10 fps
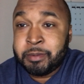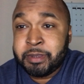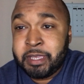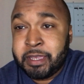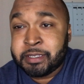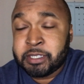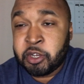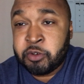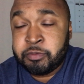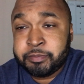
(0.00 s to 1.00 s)
But yeah,
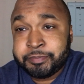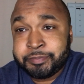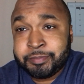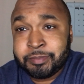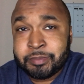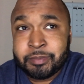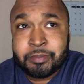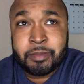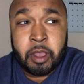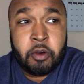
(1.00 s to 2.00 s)
so
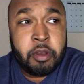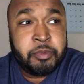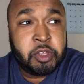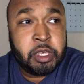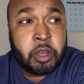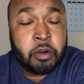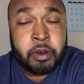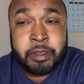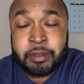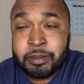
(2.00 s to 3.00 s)
OMG
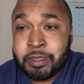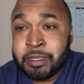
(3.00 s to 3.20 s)
Coin